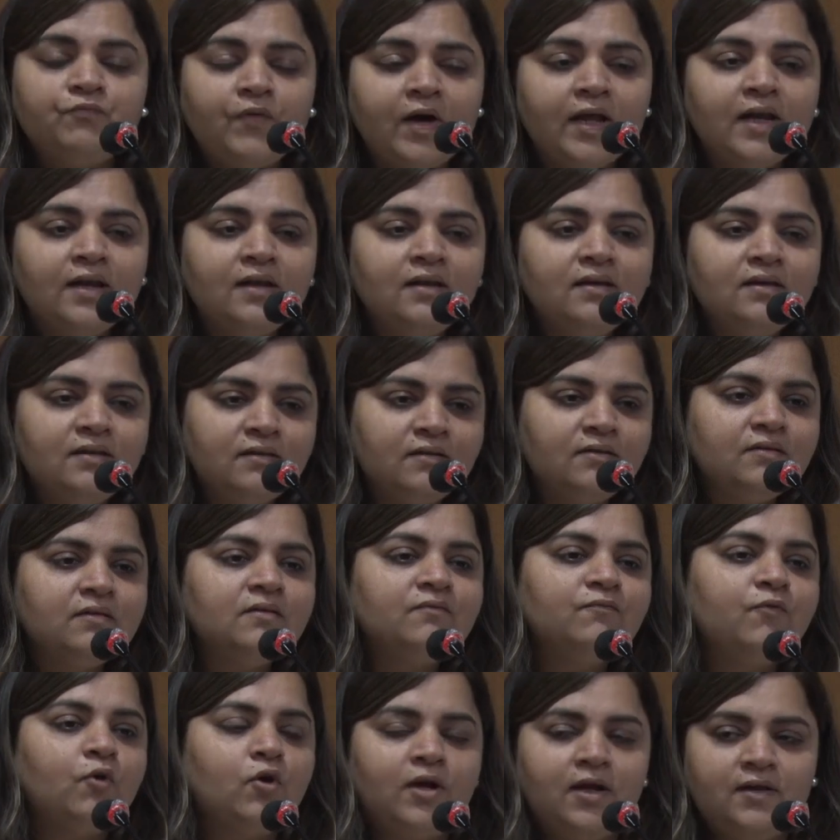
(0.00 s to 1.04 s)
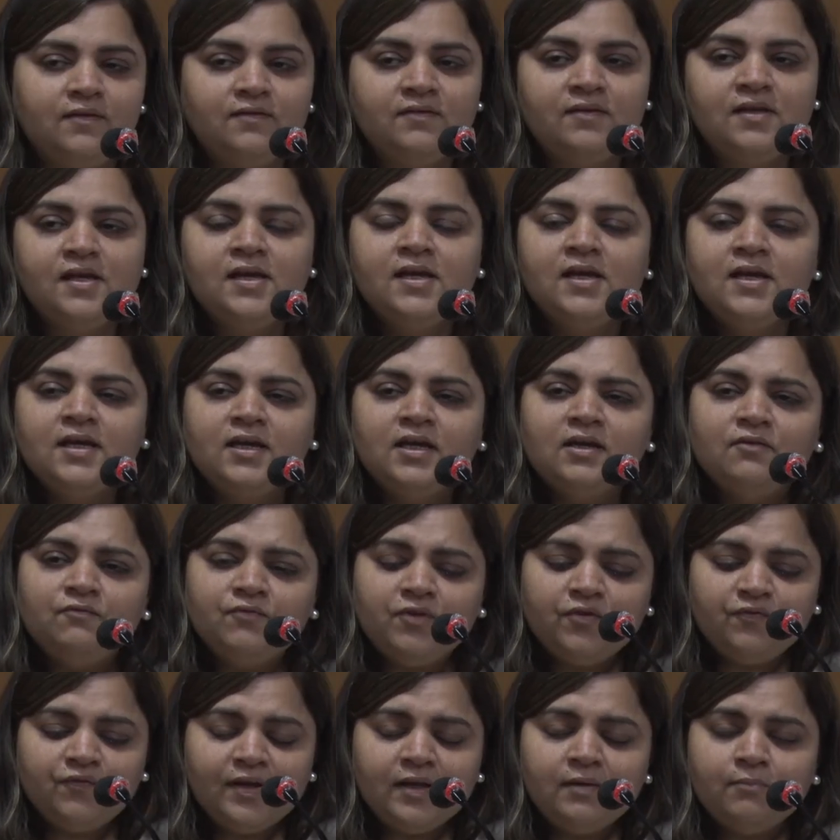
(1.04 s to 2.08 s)
fun for us.
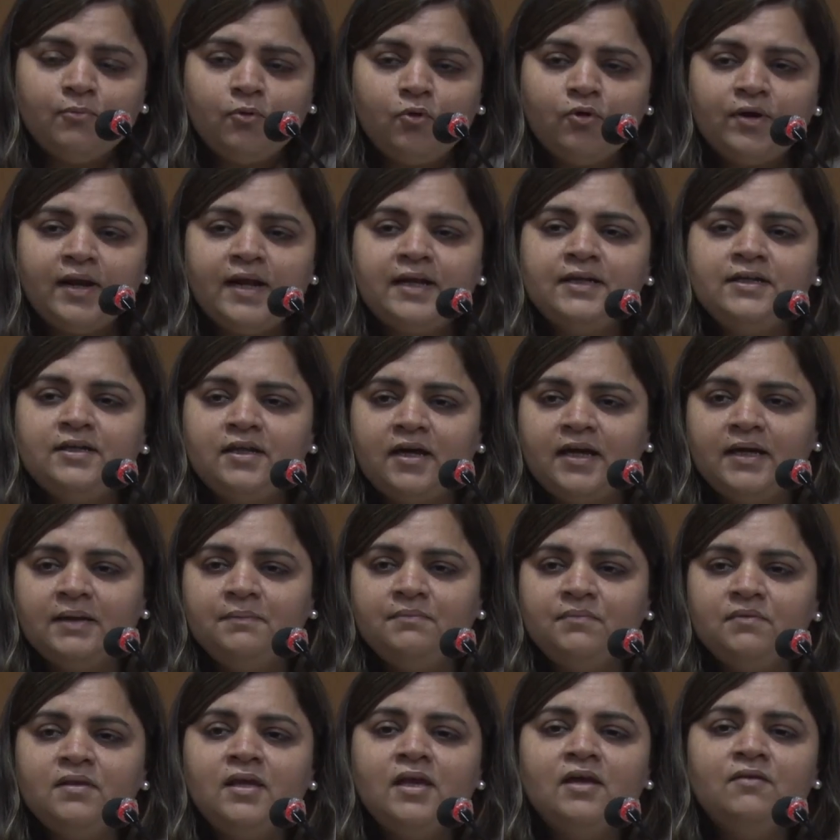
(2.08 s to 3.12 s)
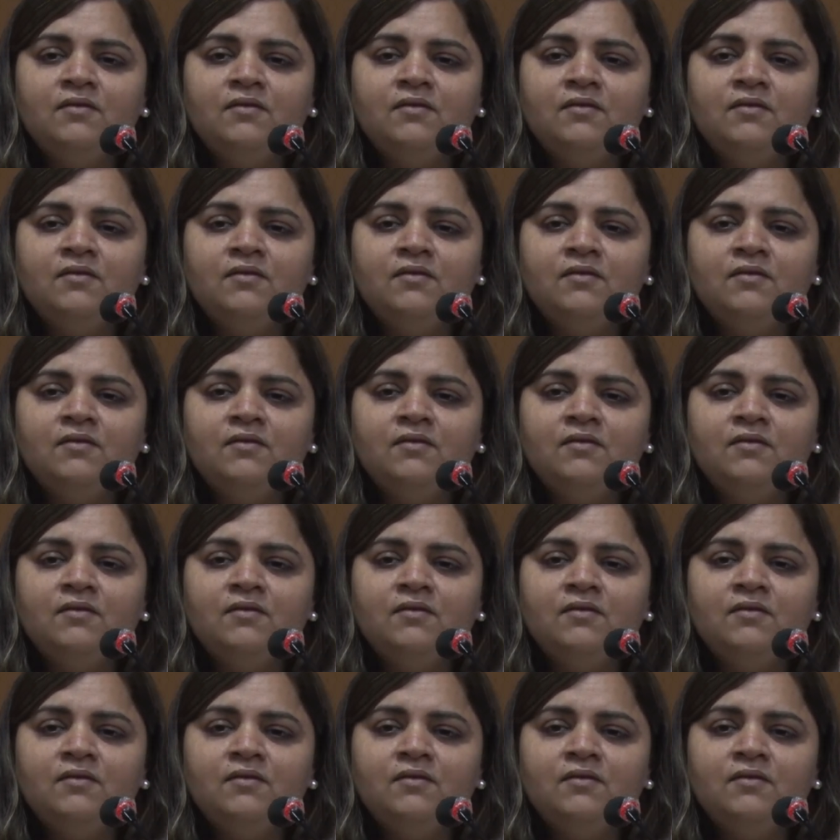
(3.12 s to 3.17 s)
We feel bored at times